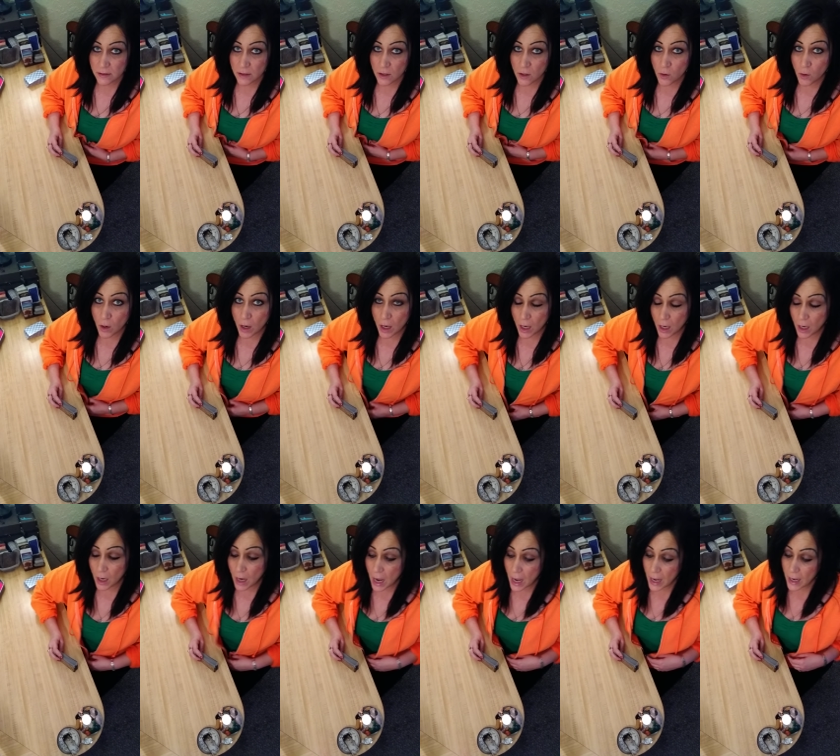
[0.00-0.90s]
So uh,
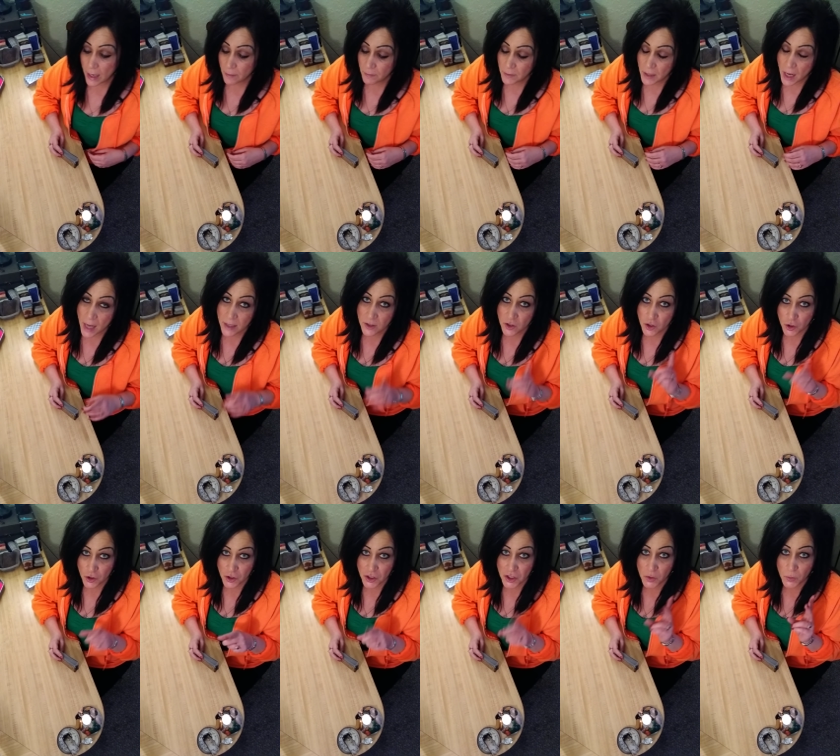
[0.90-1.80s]
I am not
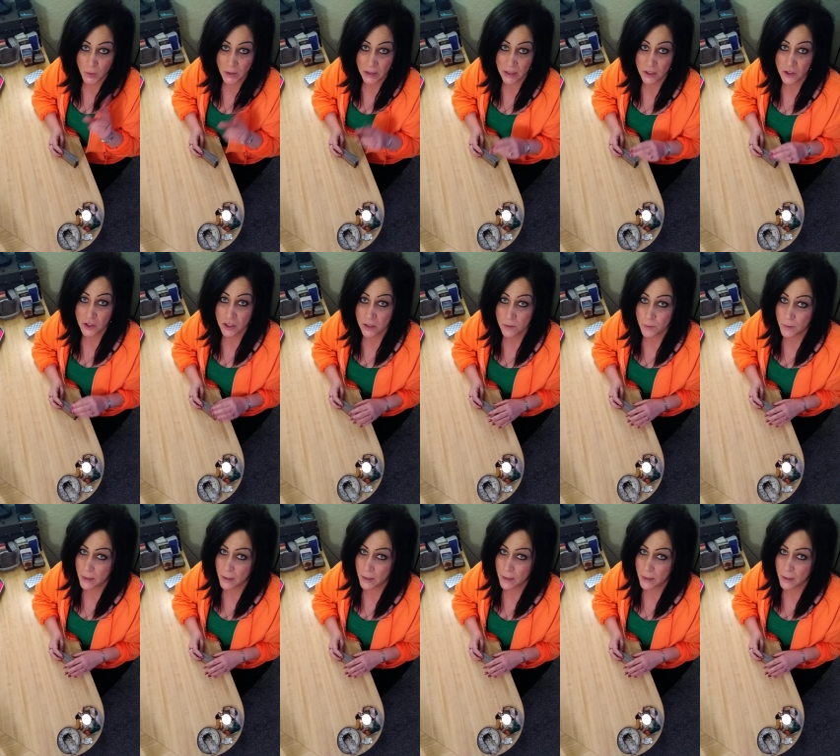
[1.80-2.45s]
churchy or religious,